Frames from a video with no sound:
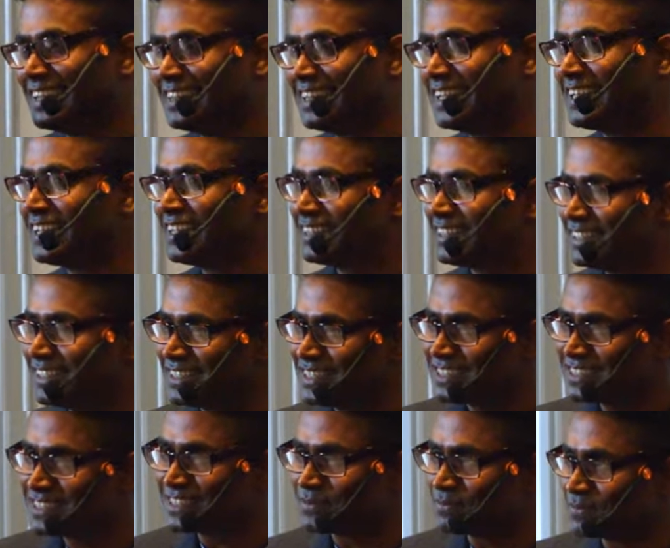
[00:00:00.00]
there
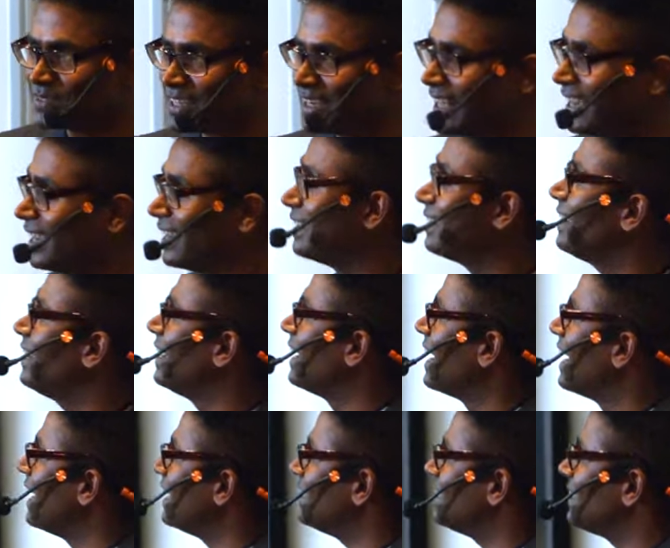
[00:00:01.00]
is some delay.
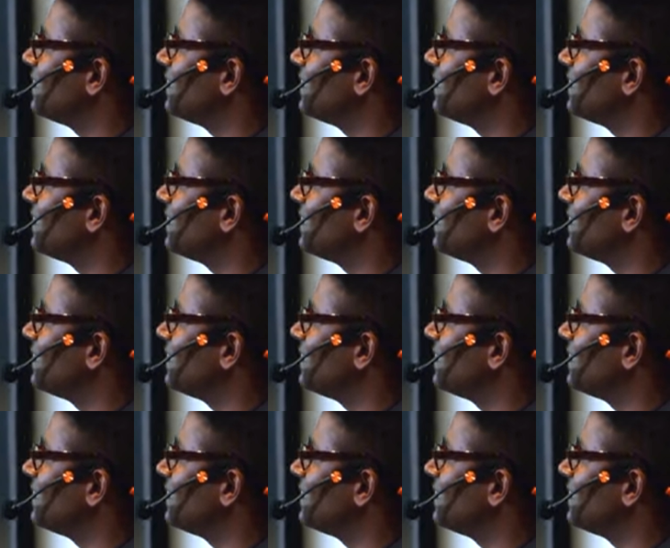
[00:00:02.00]
And